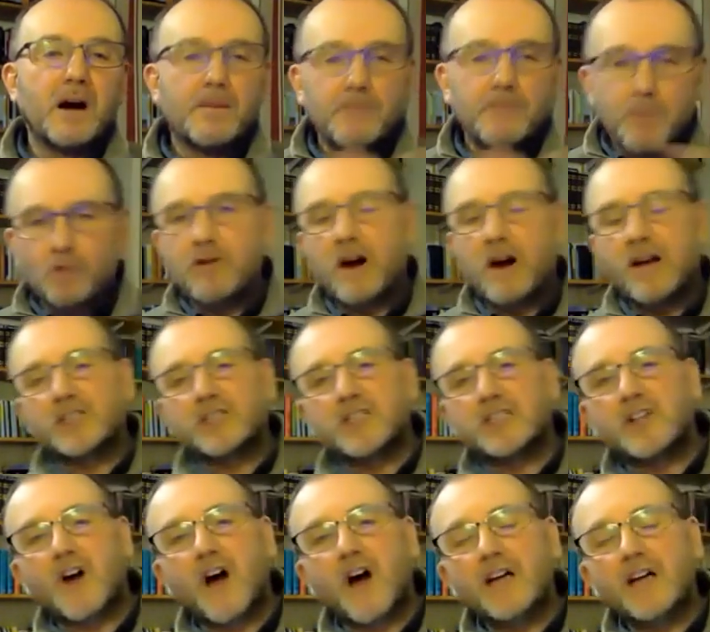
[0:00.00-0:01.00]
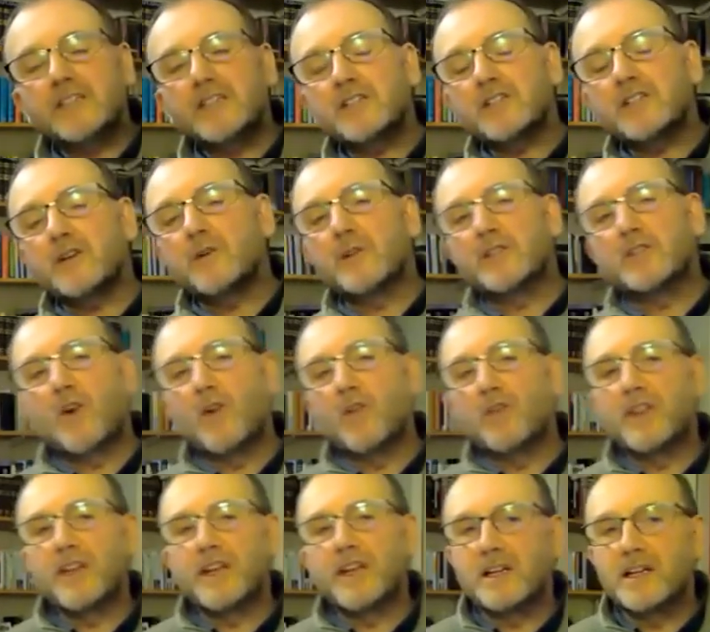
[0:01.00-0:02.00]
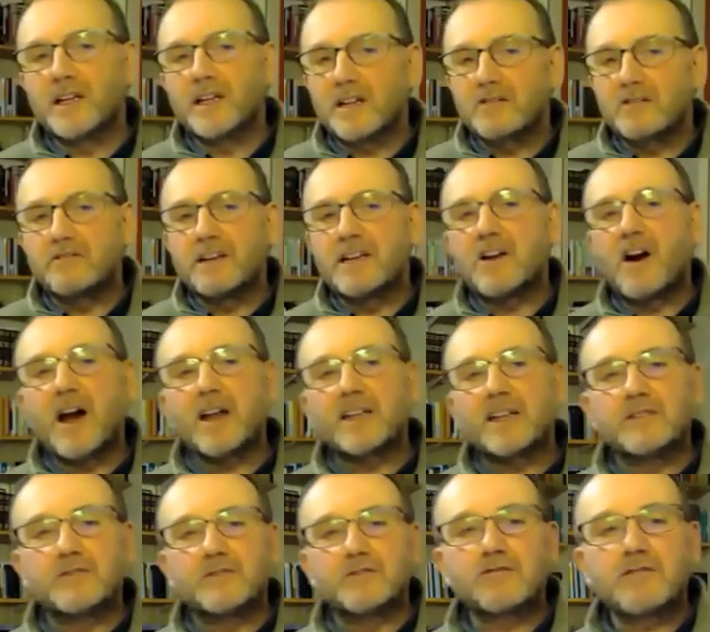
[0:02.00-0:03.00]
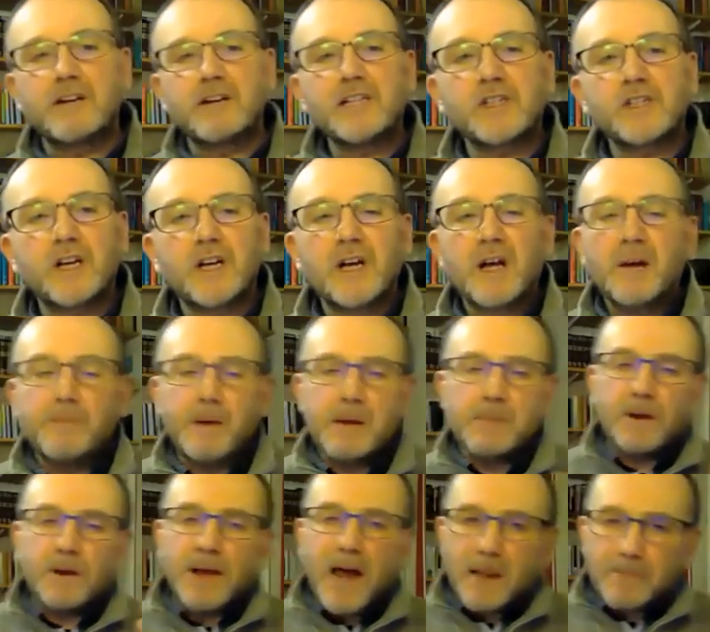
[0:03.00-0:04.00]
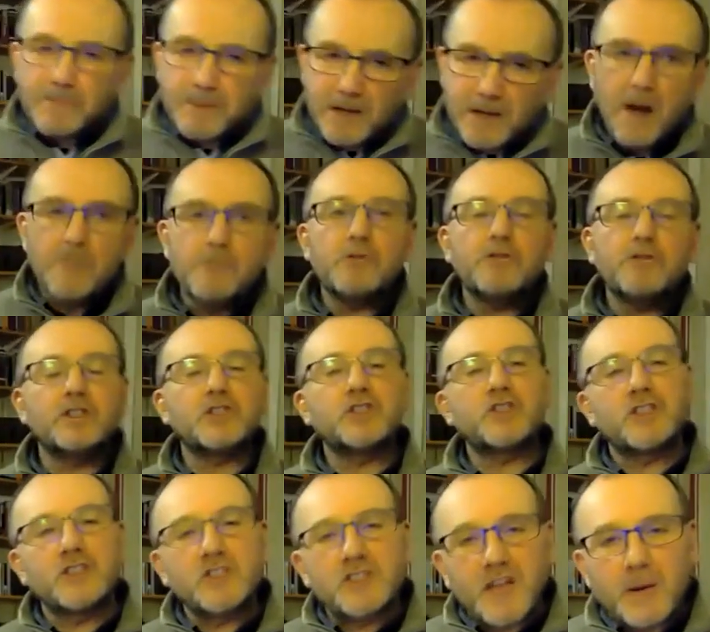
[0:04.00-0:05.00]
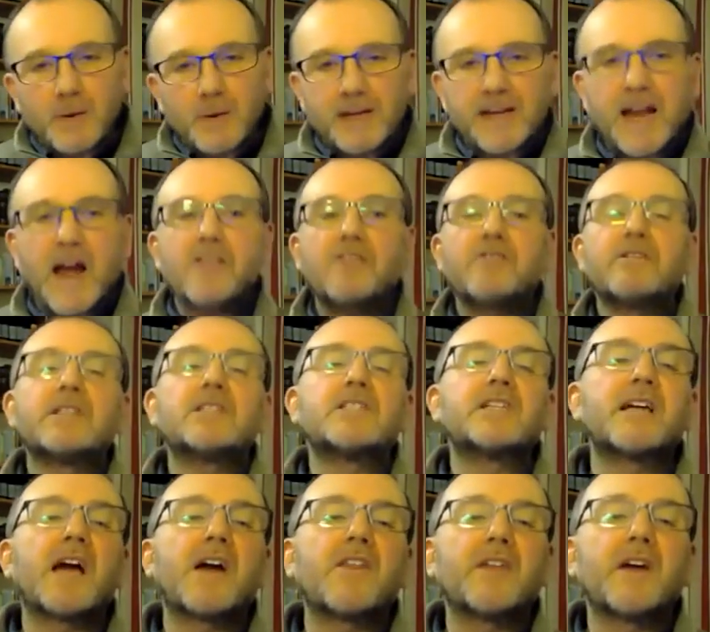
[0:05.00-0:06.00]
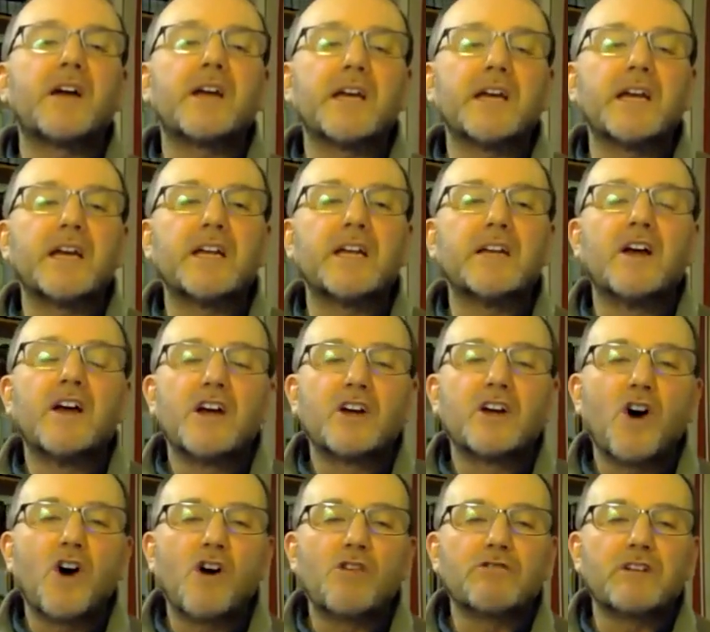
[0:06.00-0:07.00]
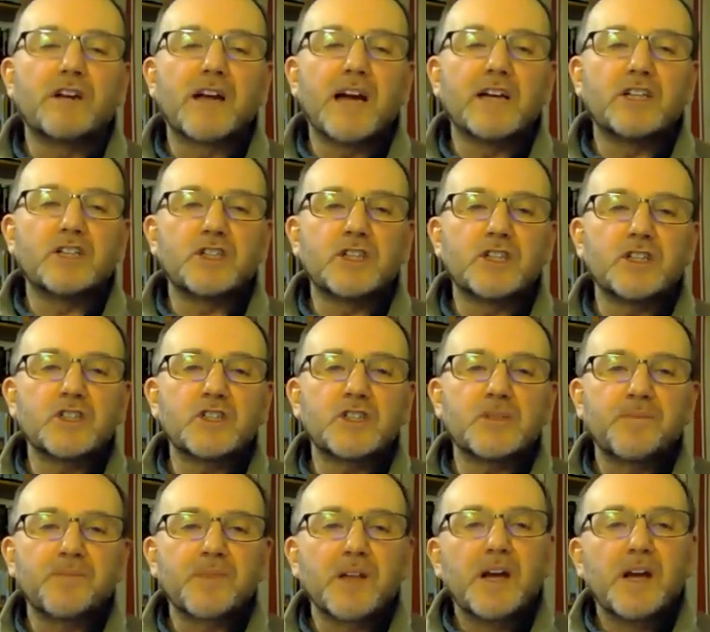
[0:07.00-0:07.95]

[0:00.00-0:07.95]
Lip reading: Paul writes to Titus, who is on the little Greek island of Crete. People had become Christians. They were gathering together in congregations.